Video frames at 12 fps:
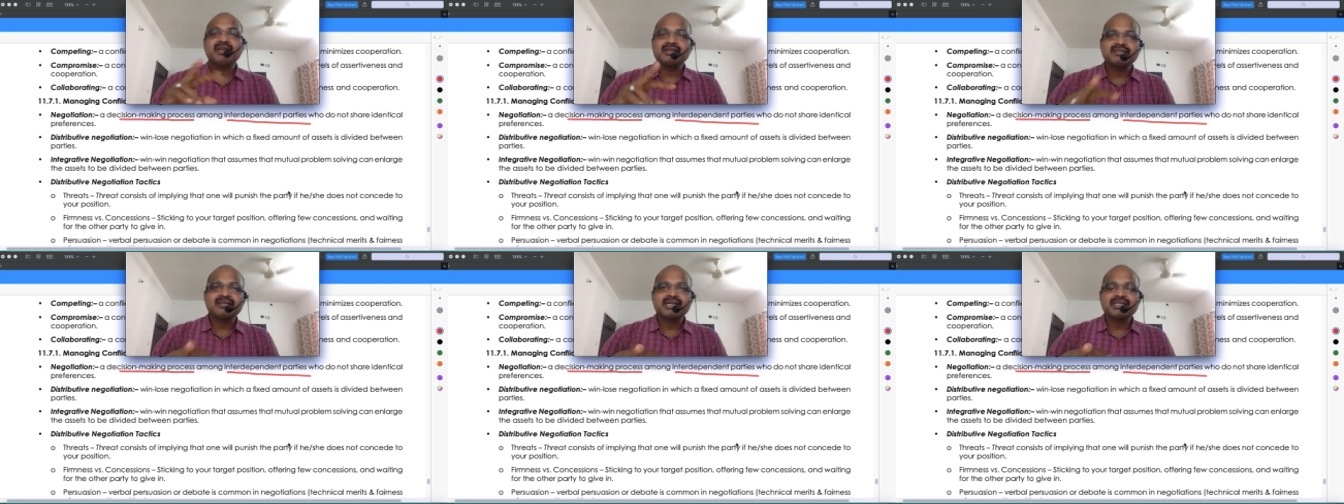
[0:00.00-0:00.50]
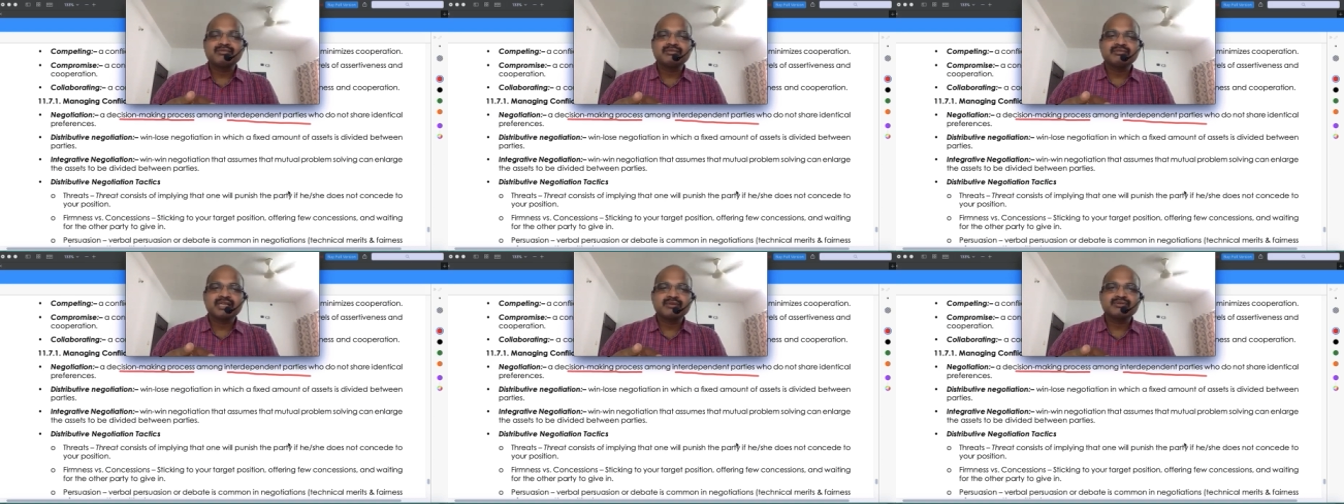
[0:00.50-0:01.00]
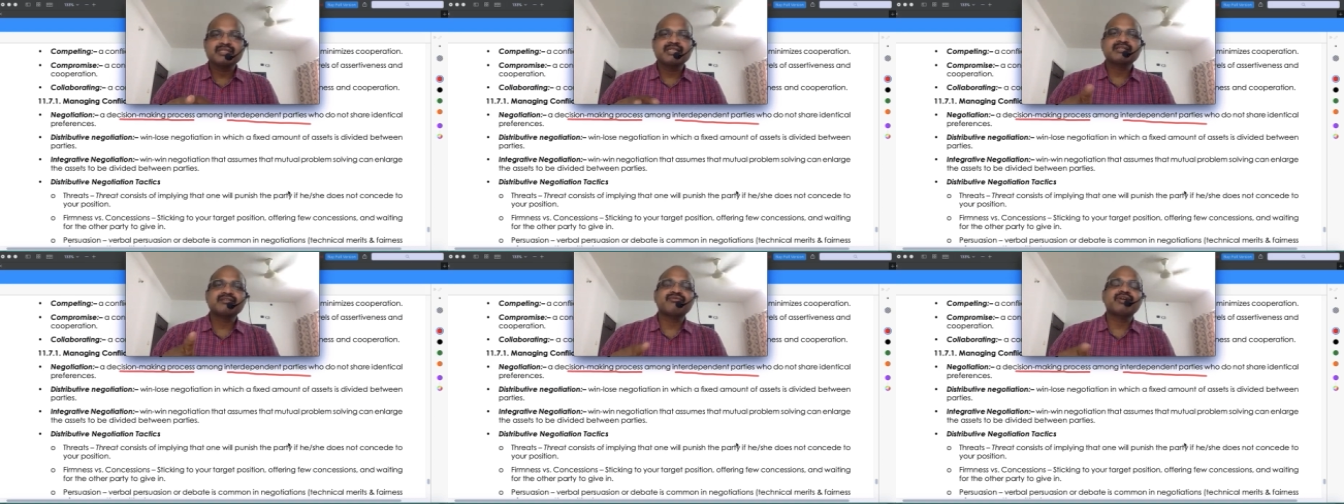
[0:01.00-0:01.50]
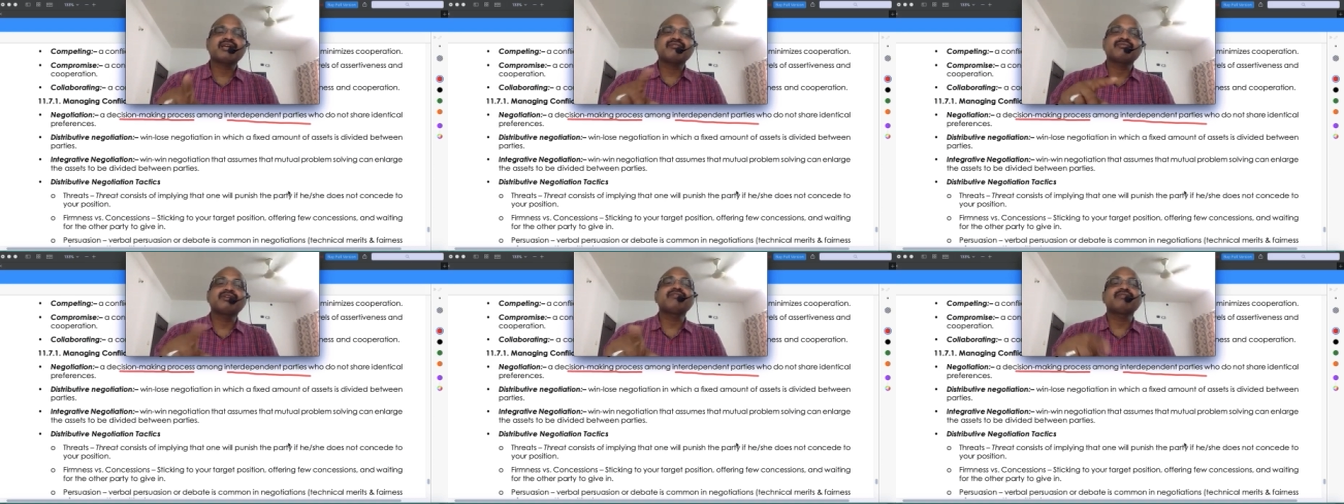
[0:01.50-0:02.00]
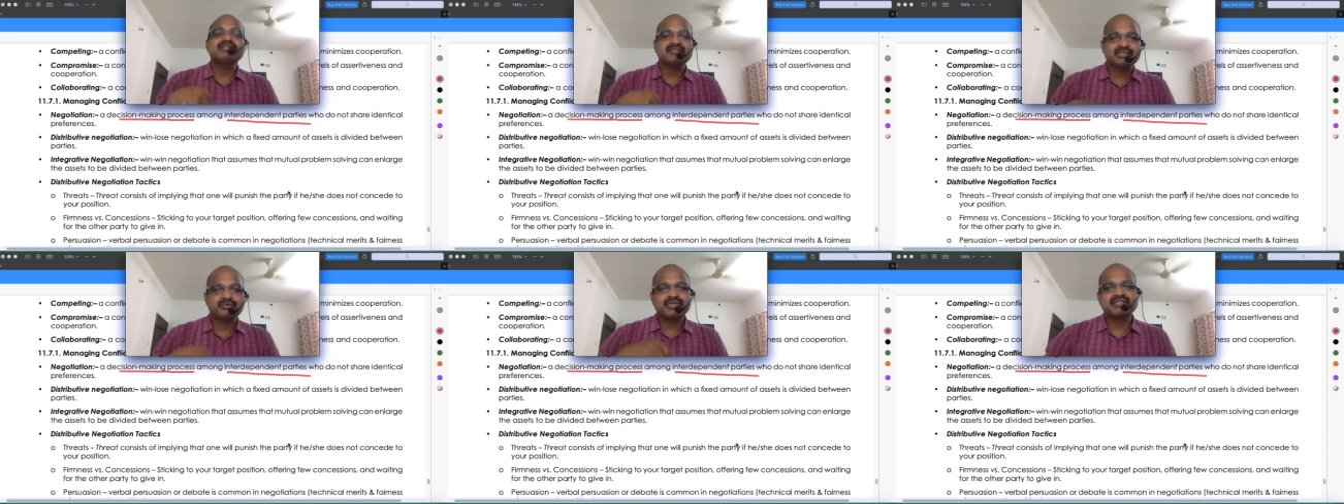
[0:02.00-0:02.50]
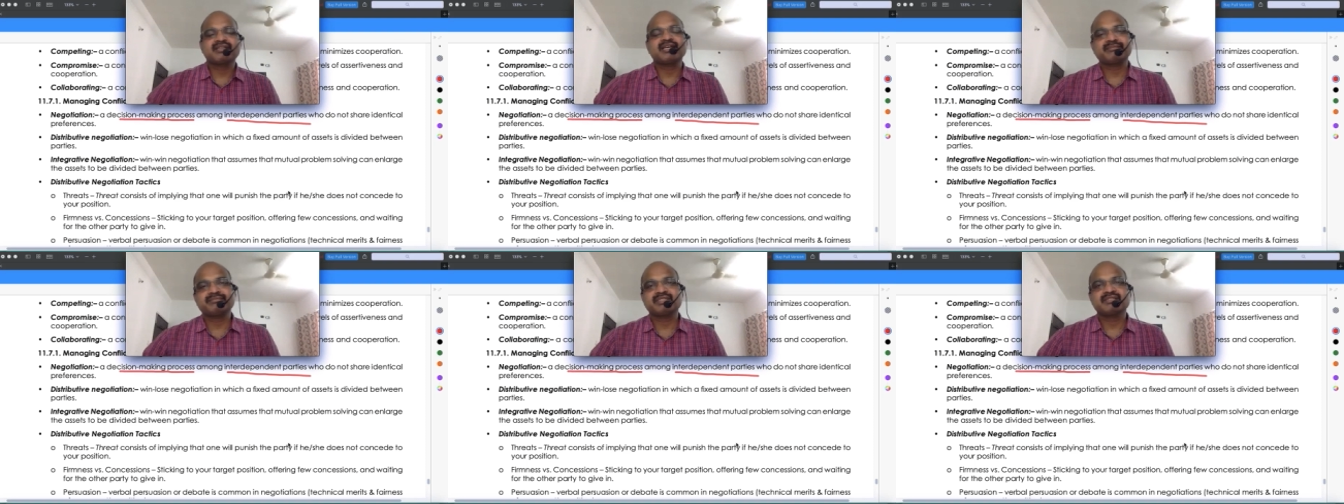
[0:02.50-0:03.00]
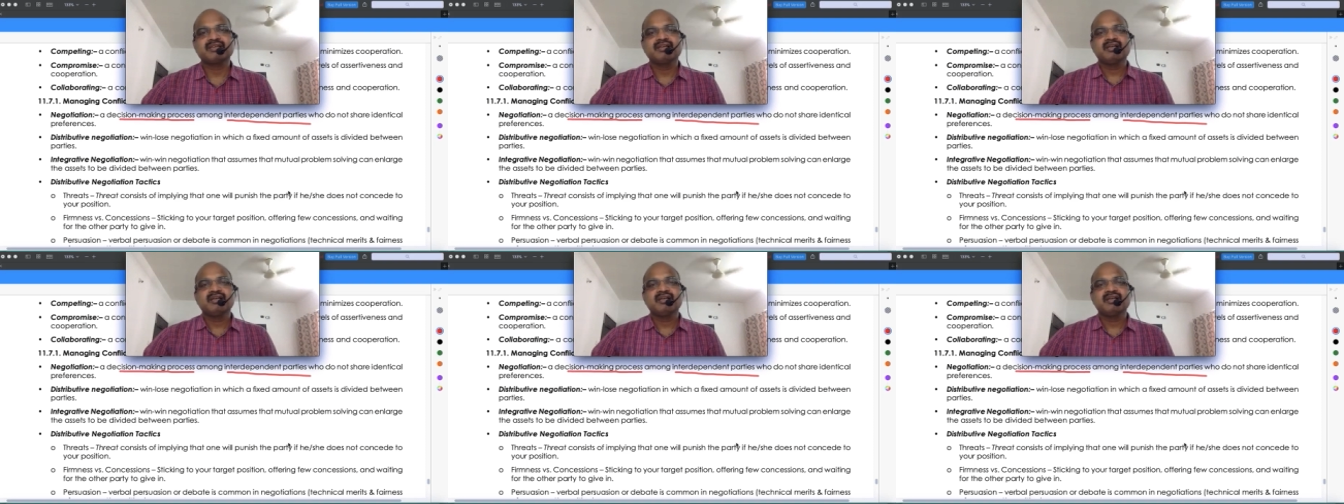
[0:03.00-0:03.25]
integrative negotiation where win-win situation happens